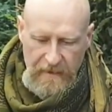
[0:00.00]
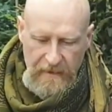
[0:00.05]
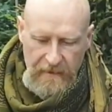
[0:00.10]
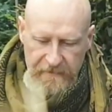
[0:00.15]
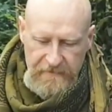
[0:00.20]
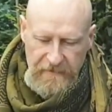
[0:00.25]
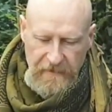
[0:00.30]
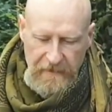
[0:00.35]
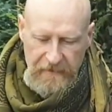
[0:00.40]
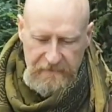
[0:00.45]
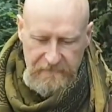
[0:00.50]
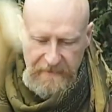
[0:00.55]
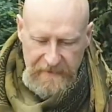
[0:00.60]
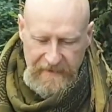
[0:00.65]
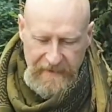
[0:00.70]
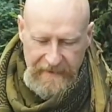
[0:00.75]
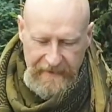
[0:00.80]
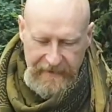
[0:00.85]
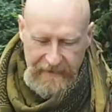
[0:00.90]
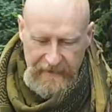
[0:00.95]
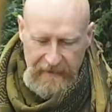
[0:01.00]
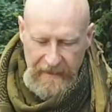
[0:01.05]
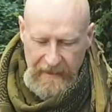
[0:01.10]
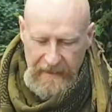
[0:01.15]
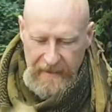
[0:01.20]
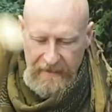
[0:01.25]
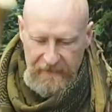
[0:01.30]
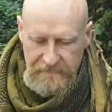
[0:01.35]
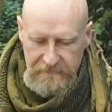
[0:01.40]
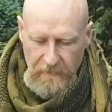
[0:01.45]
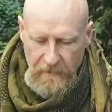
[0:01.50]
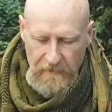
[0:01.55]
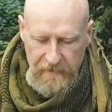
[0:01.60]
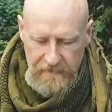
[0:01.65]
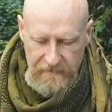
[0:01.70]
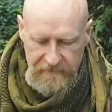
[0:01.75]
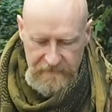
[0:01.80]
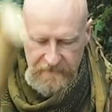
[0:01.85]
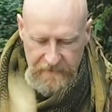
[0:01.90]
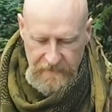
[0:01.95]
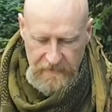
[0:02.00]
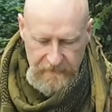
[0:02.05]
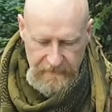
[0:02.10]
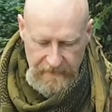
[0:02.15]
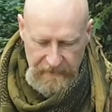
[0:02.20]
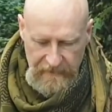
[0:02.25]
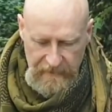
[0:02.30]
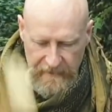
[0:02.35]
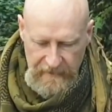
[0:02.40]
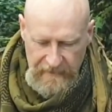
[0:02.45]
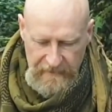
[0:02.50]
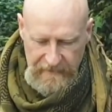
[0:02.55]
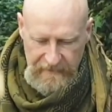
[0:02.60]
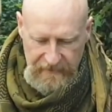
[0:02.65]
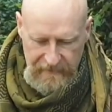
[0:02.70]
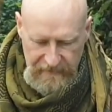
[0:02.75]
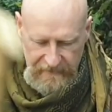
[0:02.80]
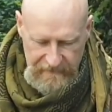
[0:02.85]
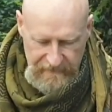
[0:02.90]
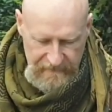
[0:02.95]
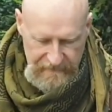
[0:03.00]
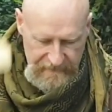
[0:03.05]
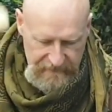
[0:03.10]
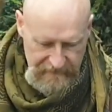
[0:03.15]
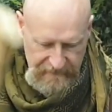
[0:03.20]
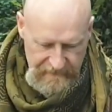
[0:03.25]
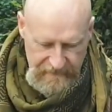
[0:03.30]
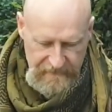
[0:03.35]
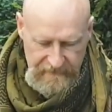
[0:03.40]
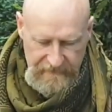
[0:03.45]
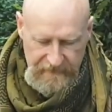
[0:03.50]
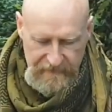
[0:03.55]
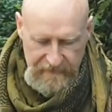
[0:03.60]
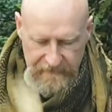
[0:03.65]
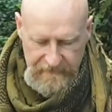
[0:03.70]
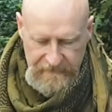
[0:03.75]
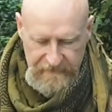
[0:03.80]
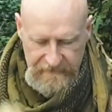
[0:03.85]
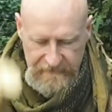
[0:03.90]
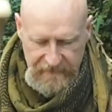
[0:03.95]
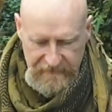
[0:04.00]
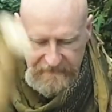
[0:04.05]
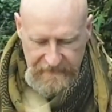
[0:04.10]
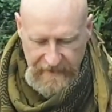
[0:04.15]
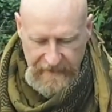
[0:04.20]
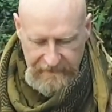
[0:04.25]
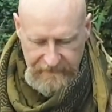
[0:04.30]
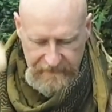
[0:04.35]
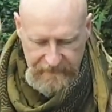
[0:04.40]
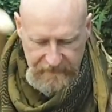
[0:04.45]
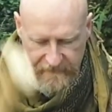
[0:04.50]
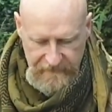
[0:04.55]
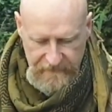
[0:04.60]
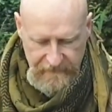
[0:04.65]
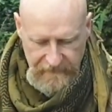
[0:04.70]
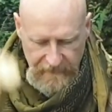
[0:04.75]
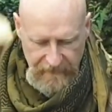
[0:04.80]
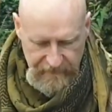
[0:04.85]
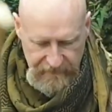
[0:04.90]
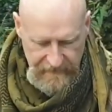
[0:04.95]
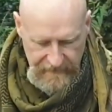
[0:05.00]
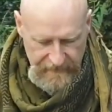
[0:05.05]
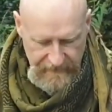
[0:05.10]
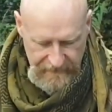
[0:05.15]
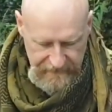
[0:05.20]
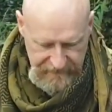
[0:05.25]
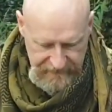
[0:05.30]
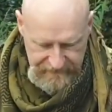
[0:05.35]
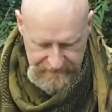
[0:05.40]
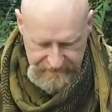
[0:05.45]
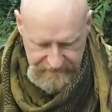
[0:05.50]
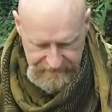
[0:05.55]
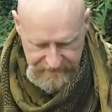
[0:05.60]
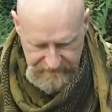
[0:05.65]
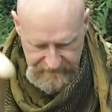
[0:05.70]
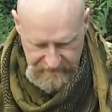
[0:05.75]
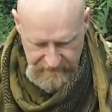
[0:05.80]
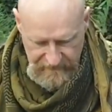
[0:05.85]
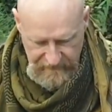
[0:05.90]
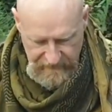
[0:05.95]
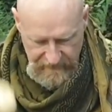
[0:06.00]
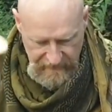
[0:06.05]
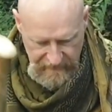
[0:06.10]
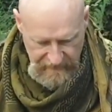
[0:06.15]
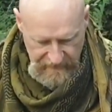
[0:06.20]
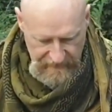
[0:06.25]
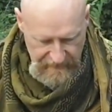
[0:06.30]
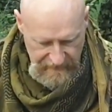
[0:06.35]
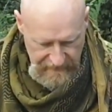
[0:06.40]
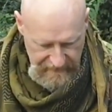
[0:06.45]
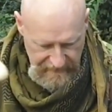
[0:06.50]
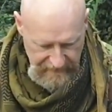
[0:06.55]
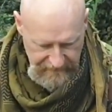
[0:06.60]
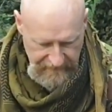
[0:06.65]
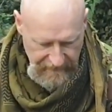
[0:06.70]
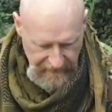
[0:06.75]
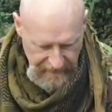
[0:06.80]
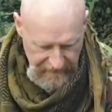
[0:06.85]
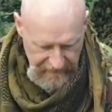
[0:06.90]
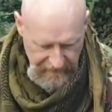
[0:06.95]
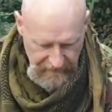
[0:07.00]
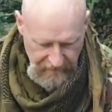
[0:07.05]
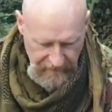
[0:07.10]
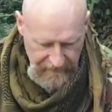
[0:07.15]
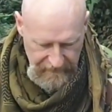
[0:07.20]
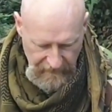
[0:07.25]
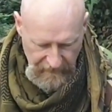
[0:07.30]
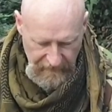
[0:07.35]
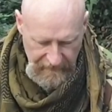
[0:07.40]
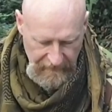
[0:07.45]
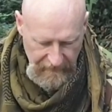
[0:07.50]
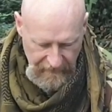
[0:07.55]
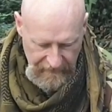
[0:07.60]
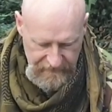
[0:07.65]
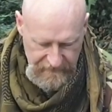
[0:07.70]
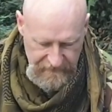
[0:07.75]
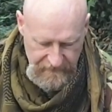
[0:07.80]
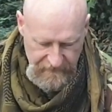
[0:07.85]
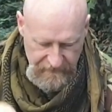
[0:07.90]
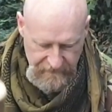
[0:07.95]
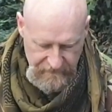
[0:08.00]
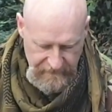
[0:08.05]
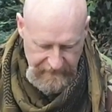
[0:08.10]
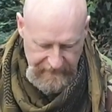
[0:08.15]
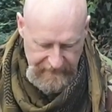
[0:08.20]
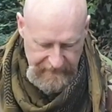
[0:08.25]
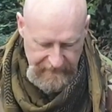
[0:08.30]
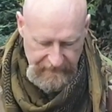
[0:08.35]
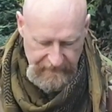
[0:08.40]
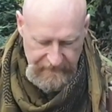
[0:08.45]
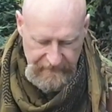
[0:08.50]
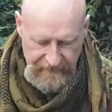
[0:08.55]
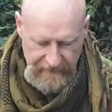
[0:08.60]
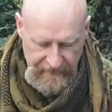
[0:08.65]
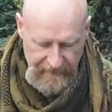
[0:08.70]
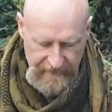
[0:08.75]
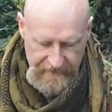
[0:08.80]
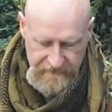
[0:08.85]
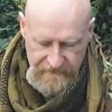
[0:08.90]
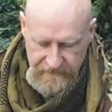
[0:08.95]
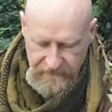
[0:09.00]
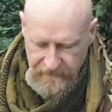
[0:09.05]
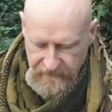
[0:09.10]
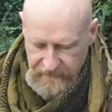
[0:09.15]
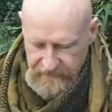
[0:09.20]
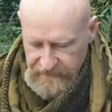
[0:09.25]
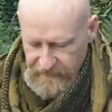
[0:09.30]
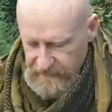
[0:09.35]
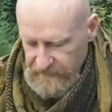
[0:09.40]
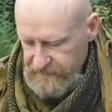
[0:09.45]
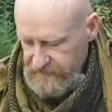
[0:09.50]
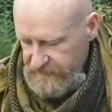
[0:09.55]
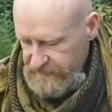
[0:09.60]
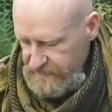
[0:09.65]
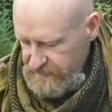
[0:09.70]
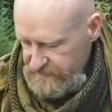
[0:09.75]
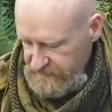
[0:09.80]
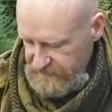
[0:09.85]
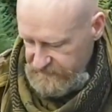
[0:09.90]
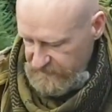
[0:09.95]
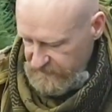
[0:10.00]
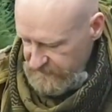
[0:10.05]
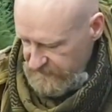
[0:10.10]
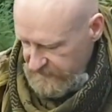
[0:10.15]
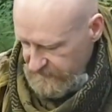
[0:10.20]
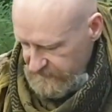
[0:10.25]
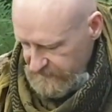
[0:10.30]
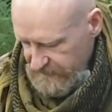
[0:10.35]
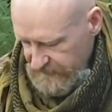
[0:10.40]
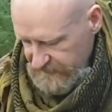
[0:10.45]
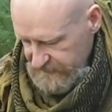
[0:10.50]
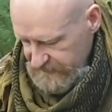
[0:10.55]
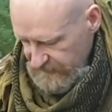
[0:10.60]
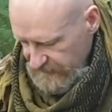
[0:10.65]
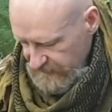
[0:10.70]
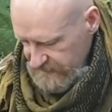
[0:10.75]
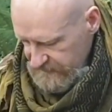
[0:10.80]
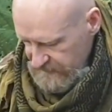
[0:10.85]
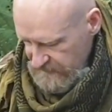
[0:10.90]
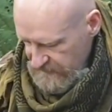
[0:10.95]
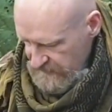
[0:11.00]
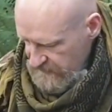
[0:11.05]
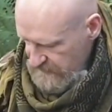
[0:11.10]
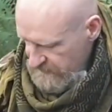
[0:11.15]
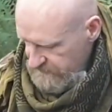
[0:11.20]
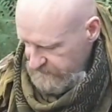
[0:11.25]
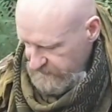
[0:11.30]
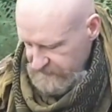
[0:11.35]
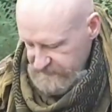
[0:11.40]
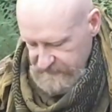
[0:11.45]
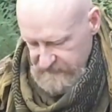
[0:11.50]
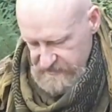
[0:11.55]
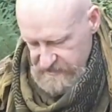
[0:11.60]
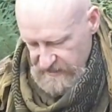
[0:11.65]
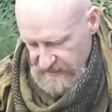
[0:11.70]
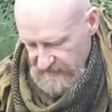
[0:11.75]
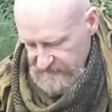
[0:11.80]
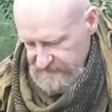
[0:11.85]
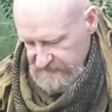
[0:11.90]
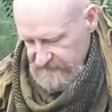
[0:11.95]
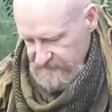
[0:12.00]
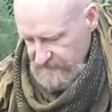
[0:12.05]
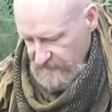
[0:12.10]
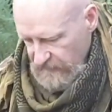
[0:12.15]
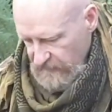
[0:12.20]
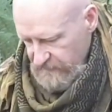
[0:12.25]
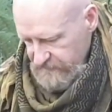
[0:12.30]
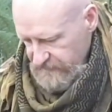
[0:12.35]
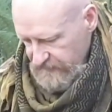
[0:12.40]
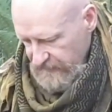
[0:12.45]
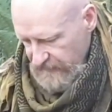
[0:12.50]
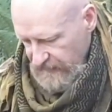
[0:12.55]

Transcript: size material is more than suitable to serve as a survival knife. Now we all know I do really like a large survival knife, I do, there's no doubt about that. But the chances of you